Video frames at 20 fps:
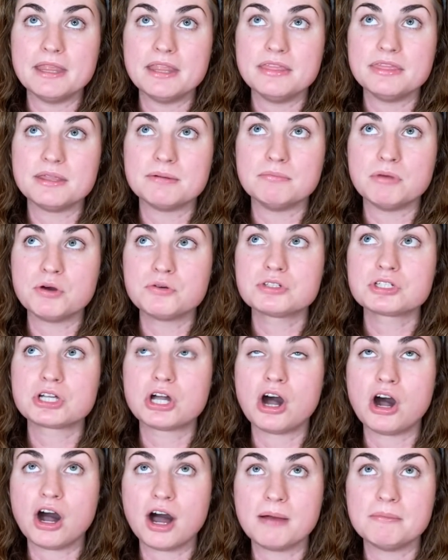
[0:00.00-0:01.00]
The most
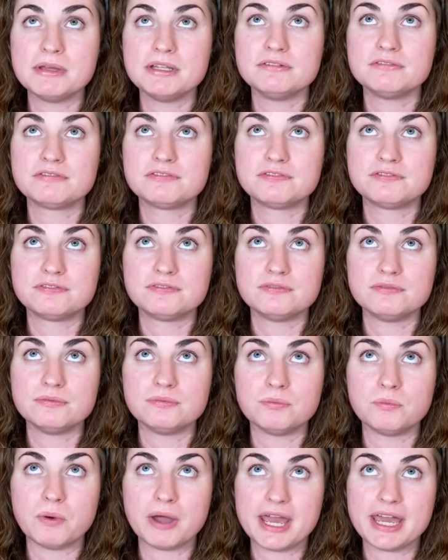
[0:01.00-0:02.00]
common
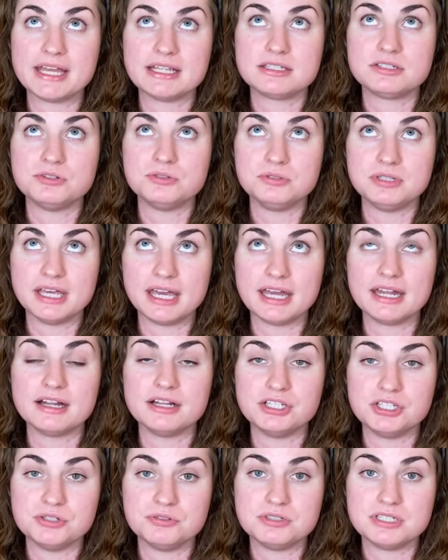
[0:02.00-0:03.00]
way to get a
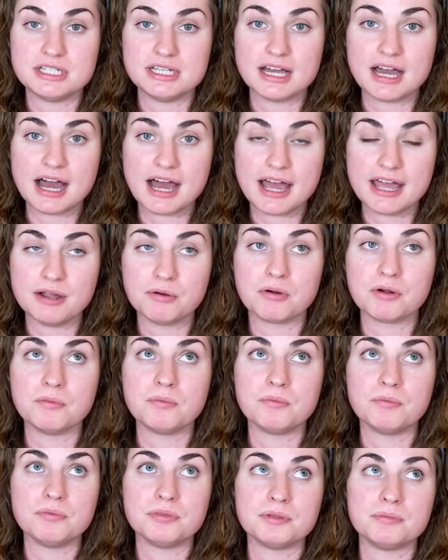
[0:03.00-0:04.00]
UTI,
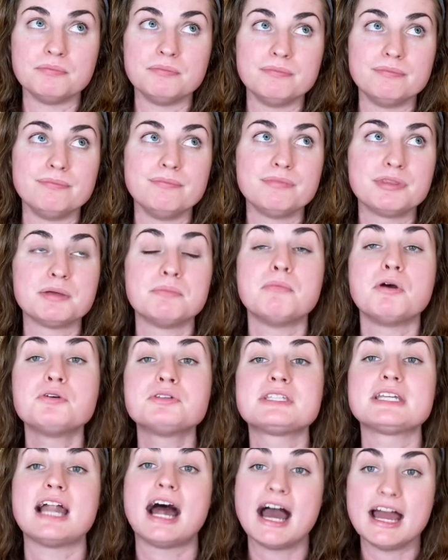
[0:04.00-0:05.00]
or the most
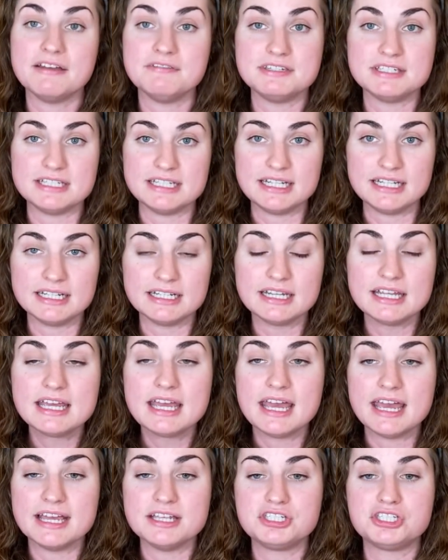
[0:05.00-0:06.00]
that I've seen,
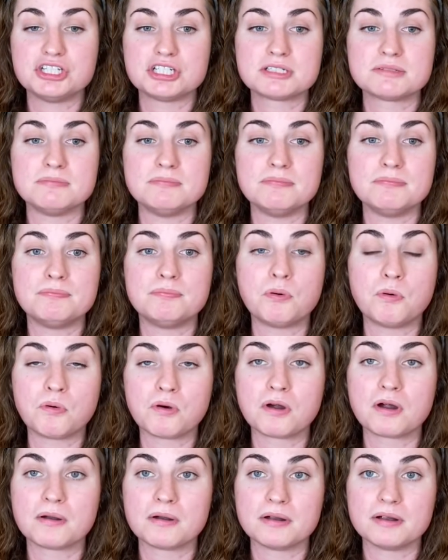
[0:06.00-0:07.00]
is just
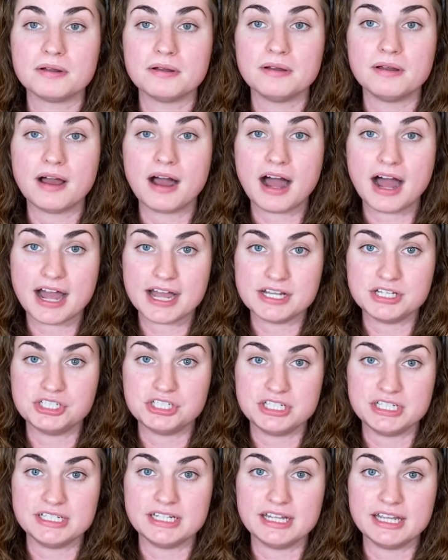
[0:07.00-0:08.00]
poor
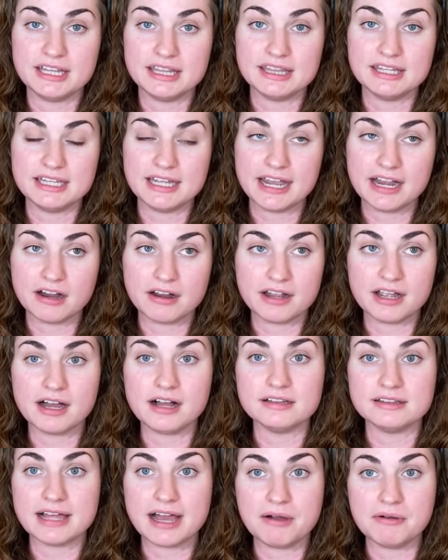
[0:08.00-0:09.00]
hygiene in the area,
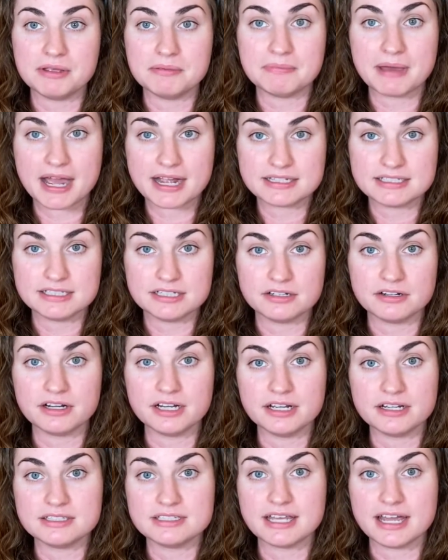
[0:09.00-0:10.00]
allowing
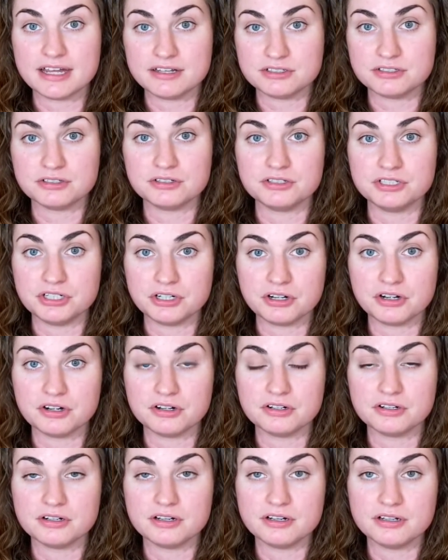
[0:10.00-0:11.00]
bacteria to enter
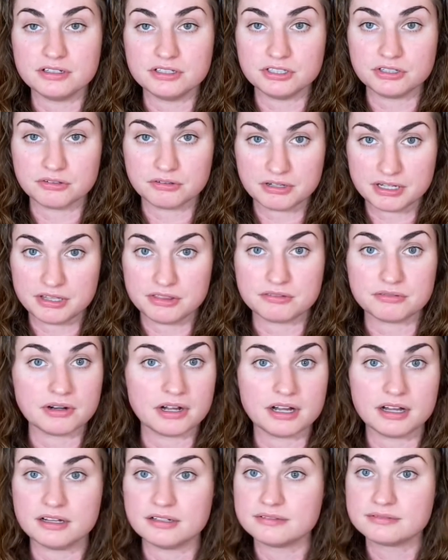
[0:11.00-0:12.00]
your
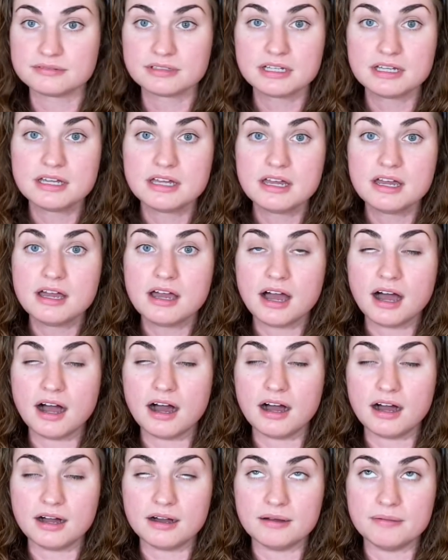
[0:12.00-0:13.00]
urethra.
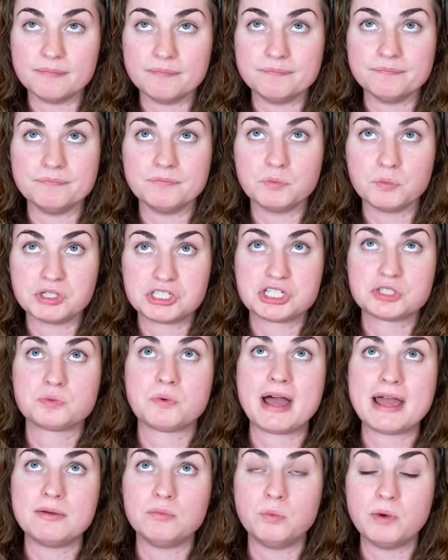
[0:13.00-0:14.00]
Which is
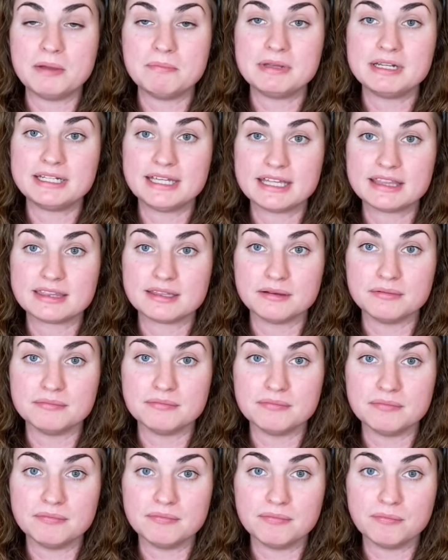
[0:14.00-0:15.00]
why women get
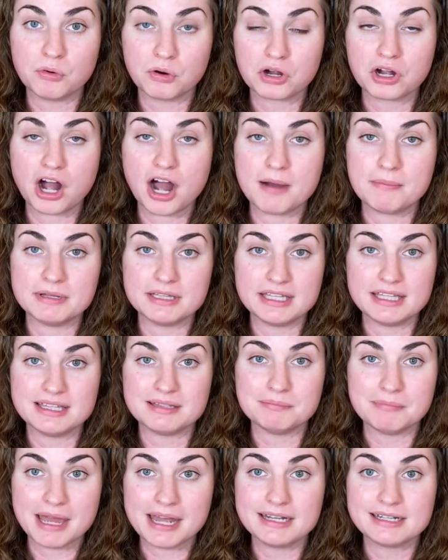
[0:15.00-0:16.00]
them more commonly
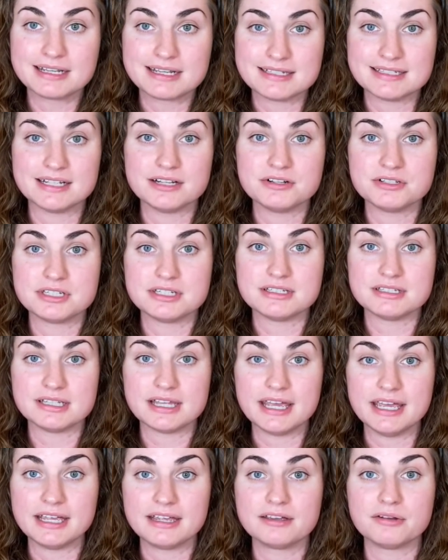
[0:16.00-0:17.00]
than men, because theirs is
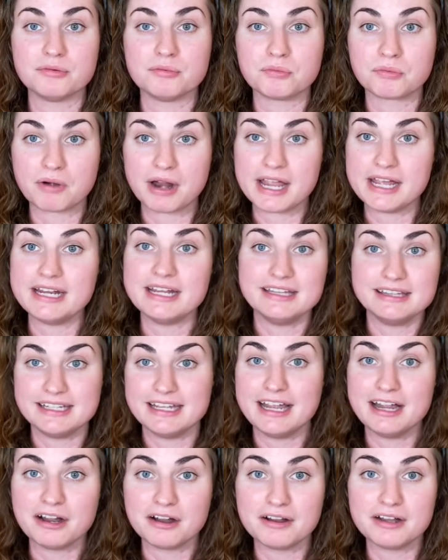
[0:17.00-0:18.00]
like right in the
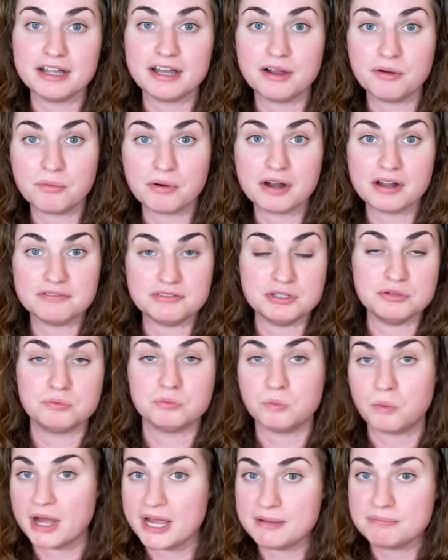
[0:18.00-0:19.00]
area where if you
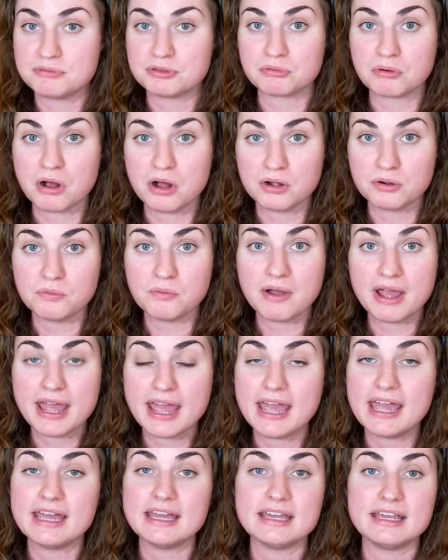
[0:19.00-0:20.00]
wipe the wrong
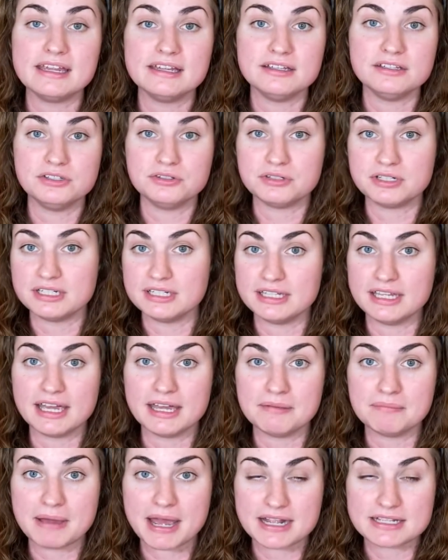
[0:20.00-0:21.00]
way, you can
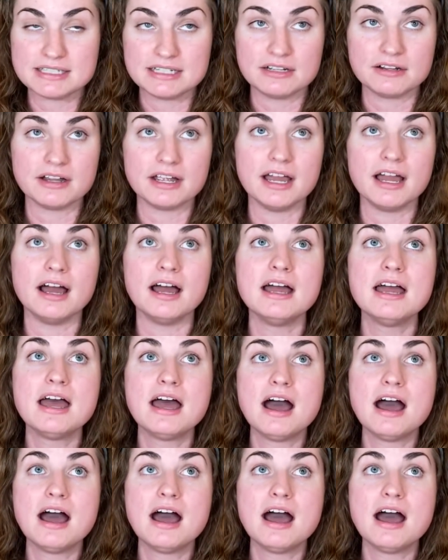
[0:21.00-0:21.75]
get bacteria.